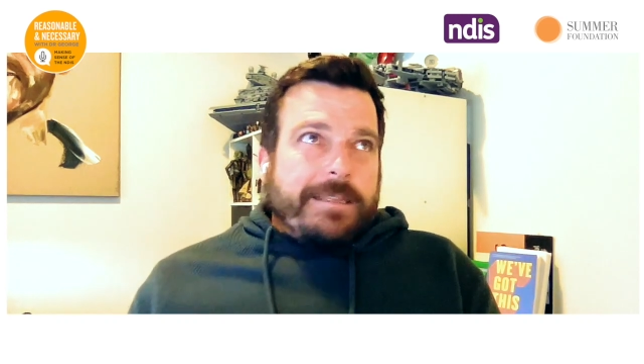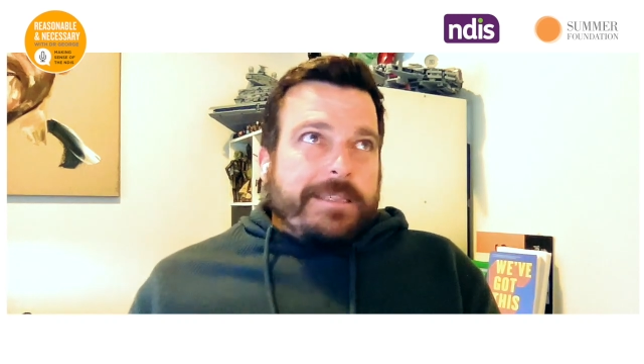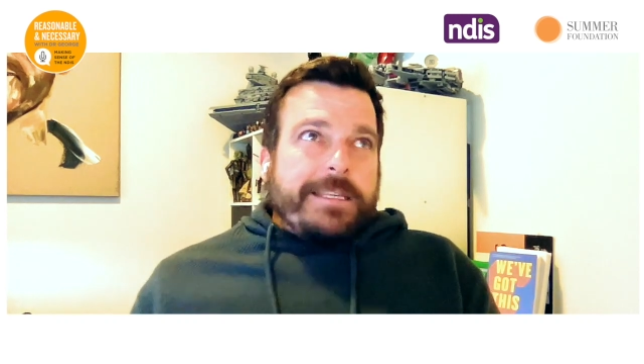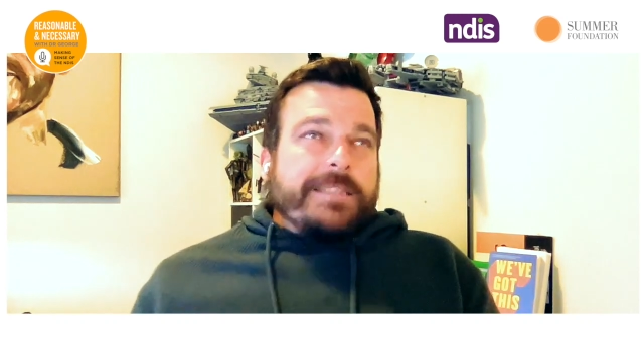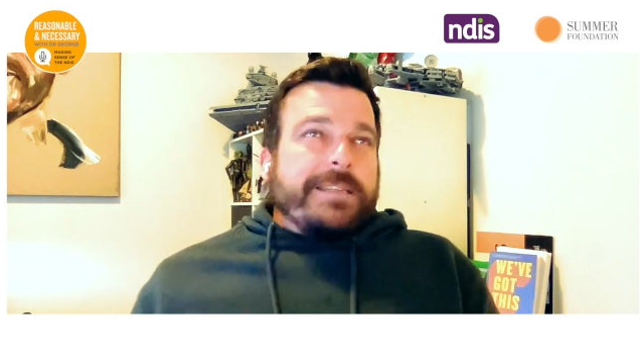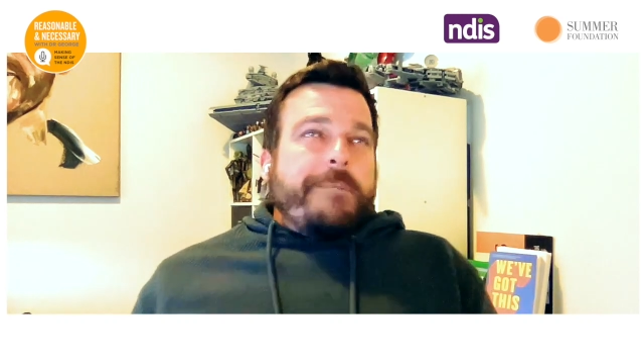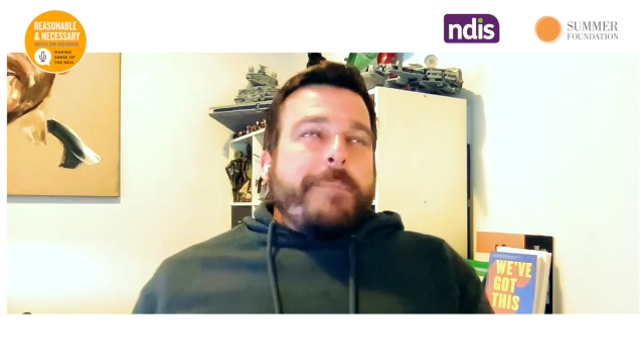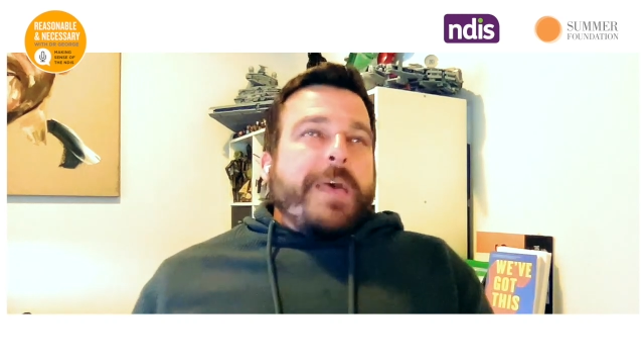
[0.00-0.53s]

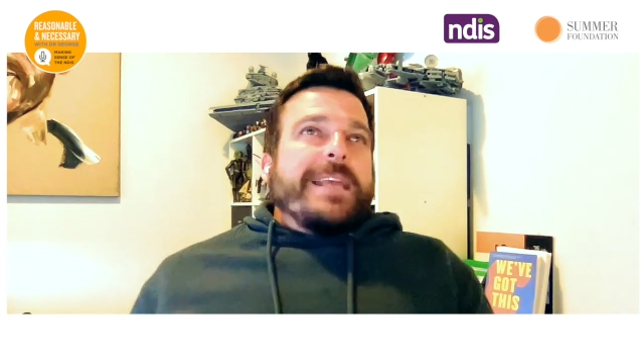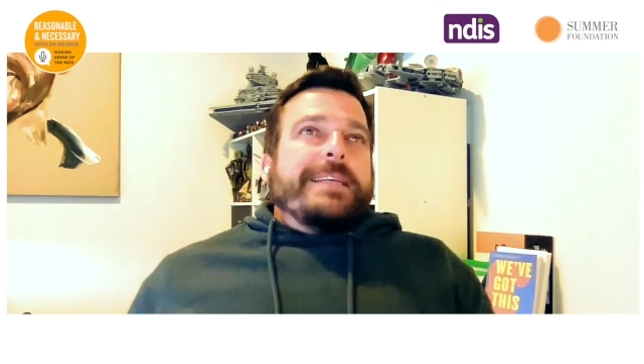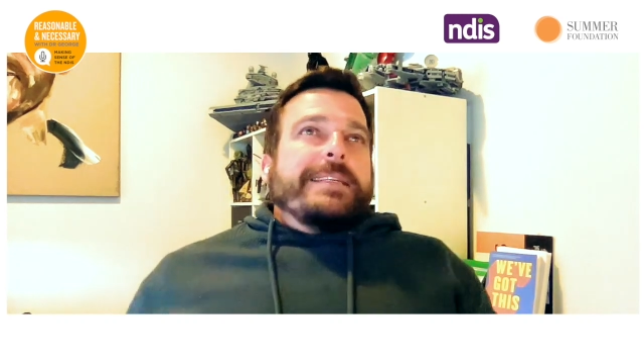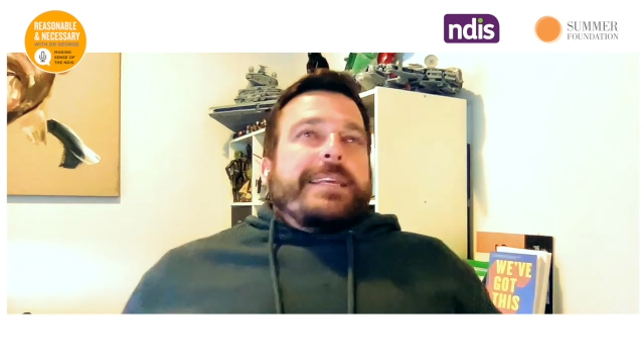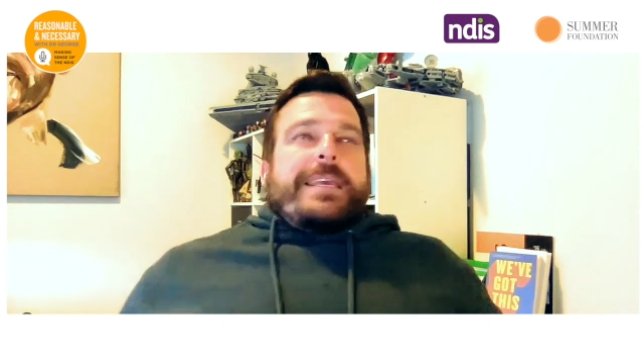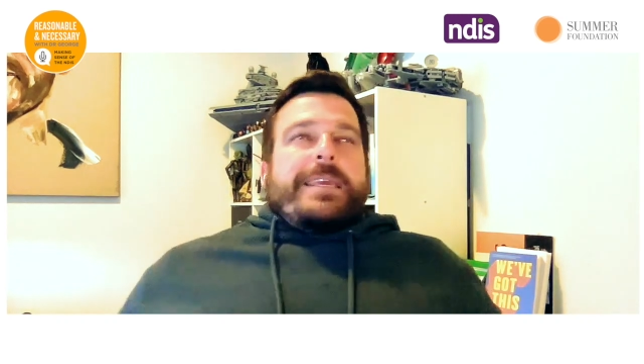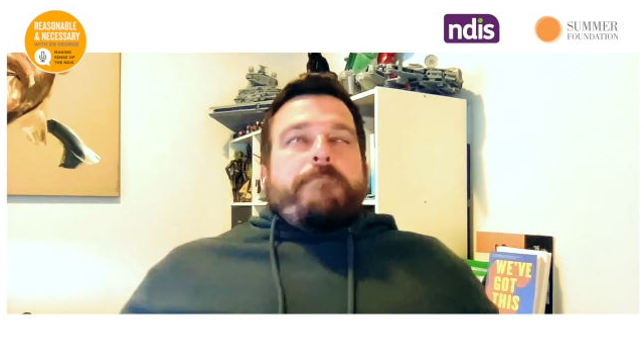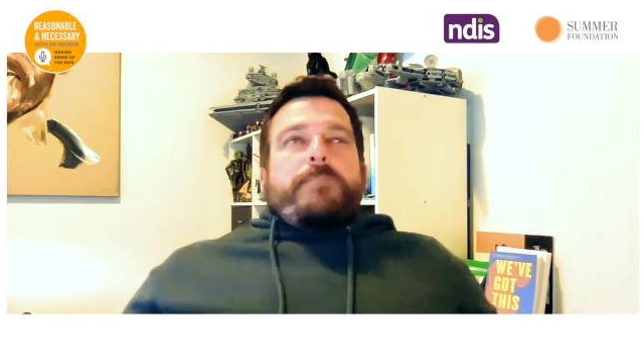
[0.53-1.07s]

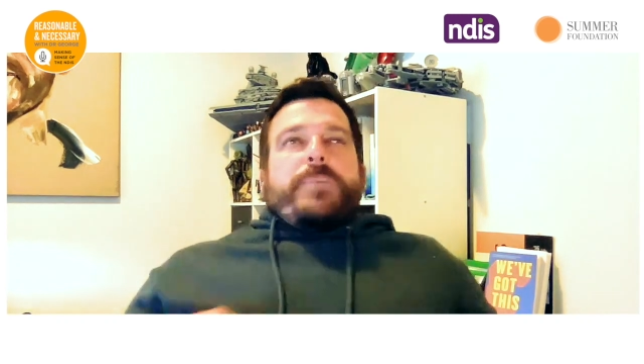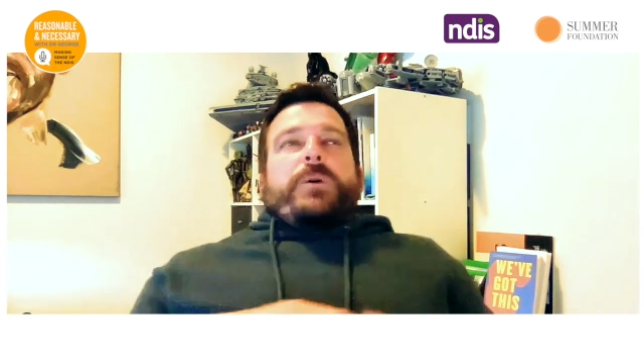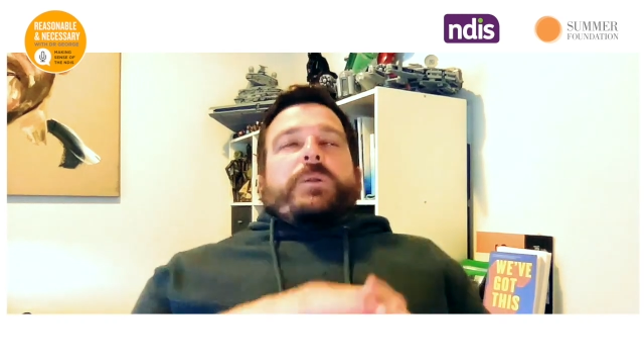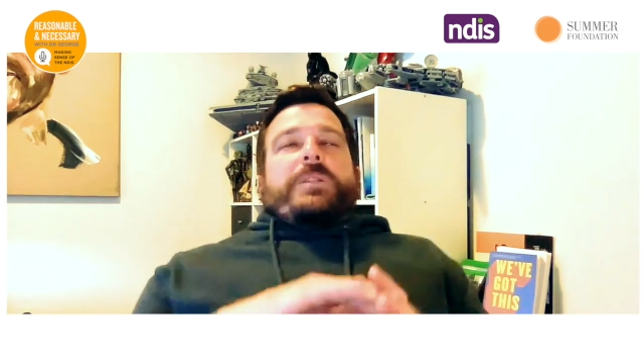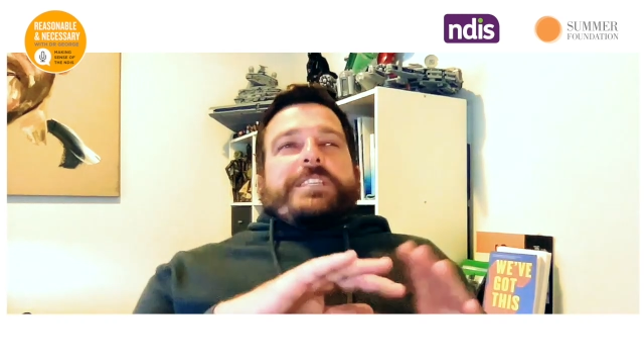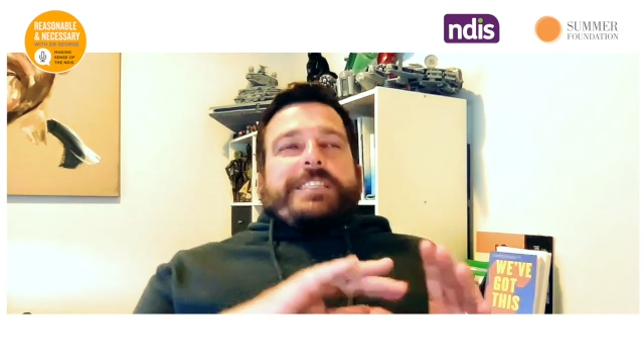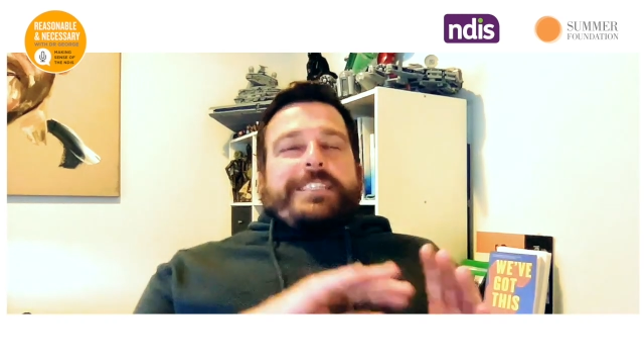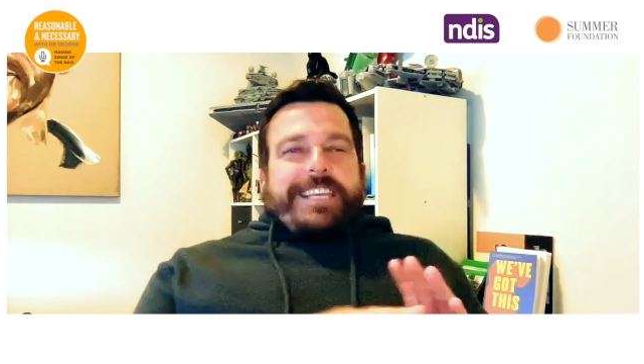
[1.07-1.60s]
inbuilt
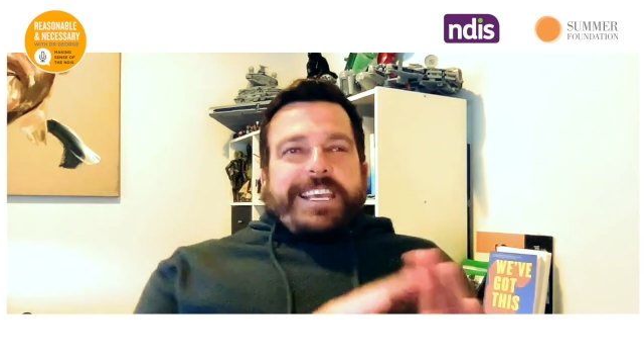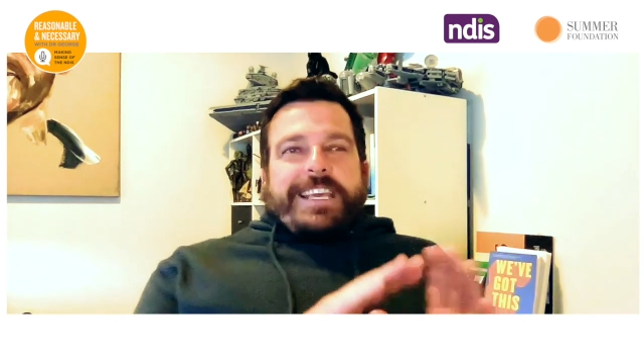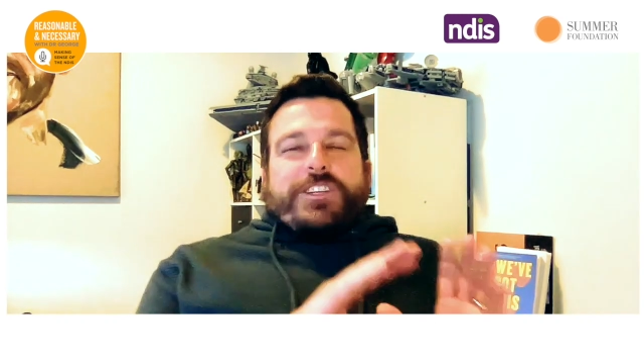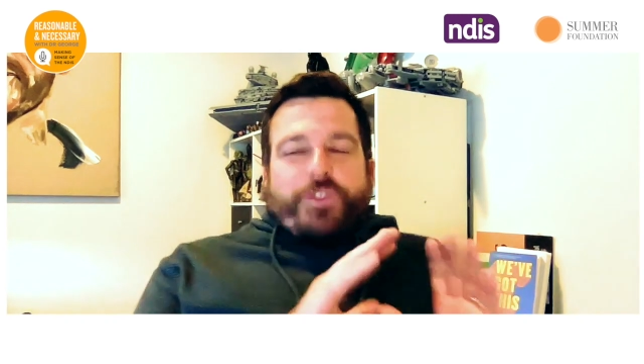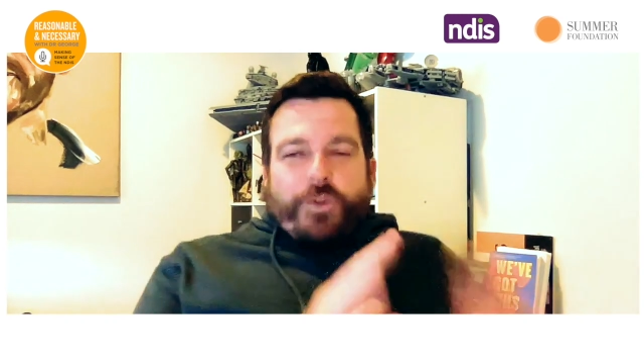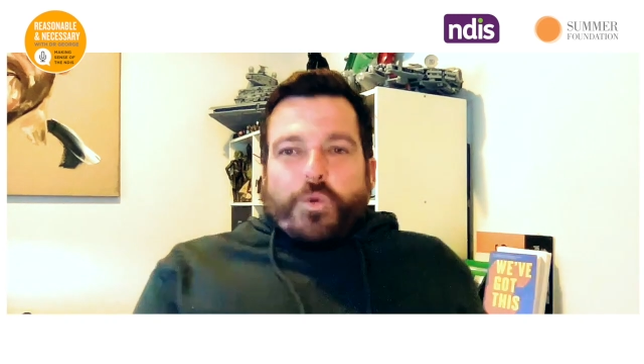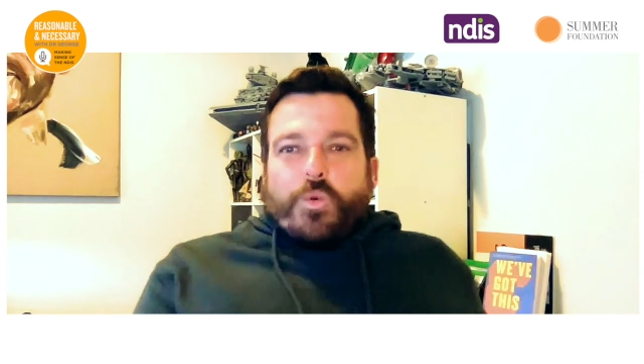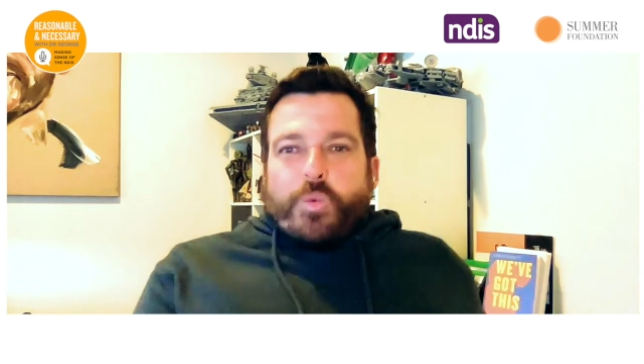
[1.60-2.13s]
tier
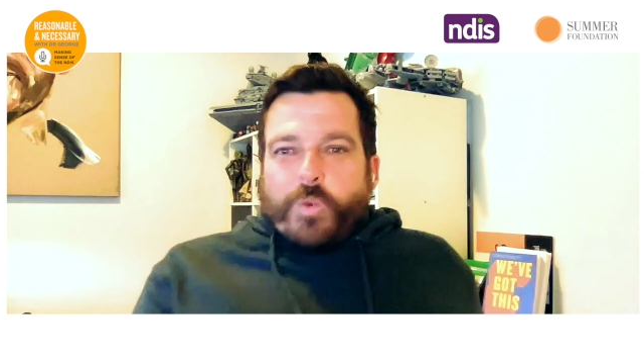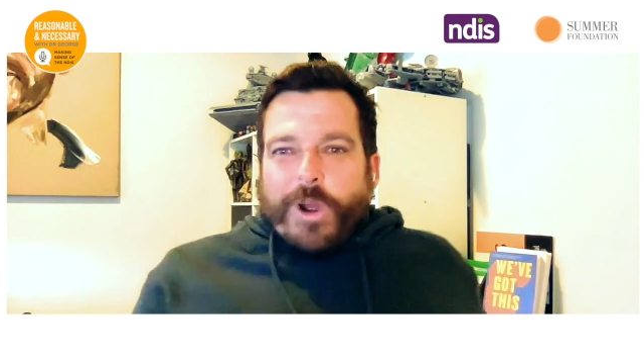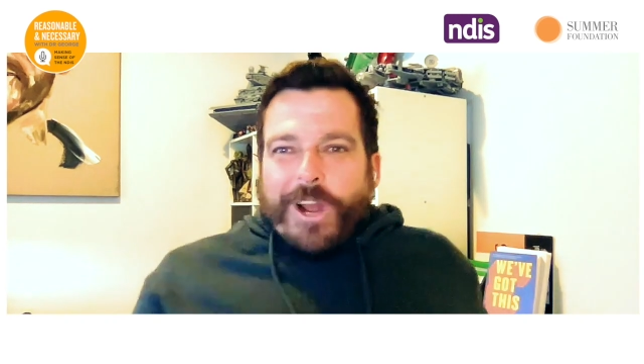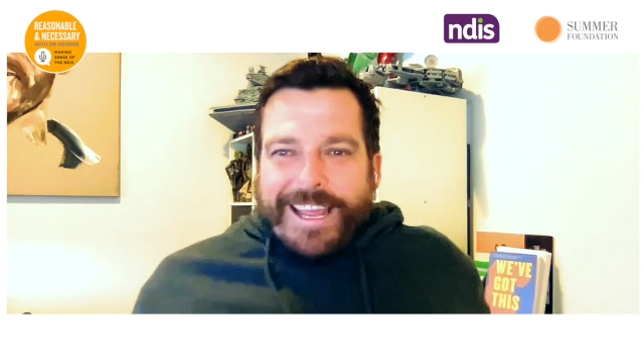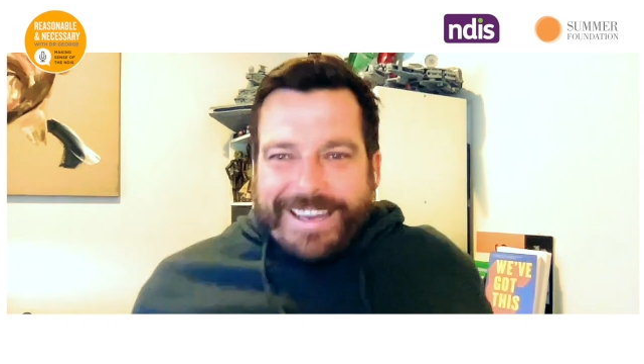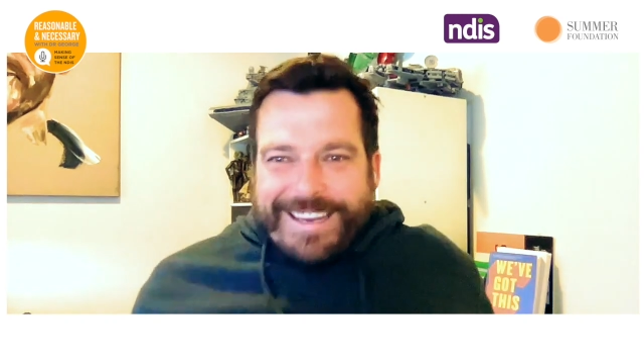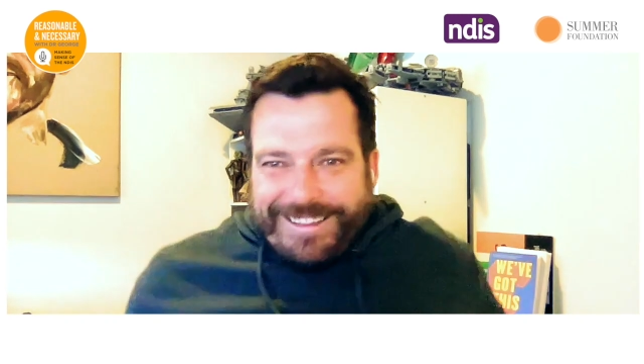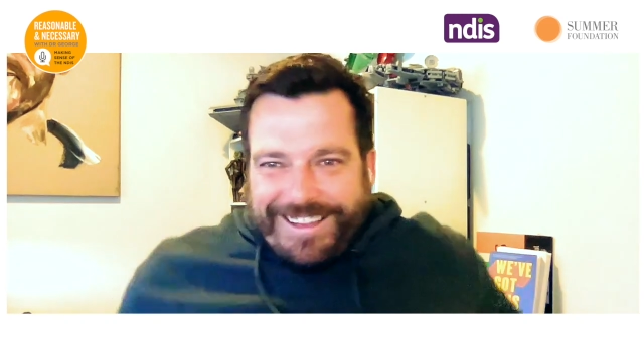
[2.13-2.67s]
two, right?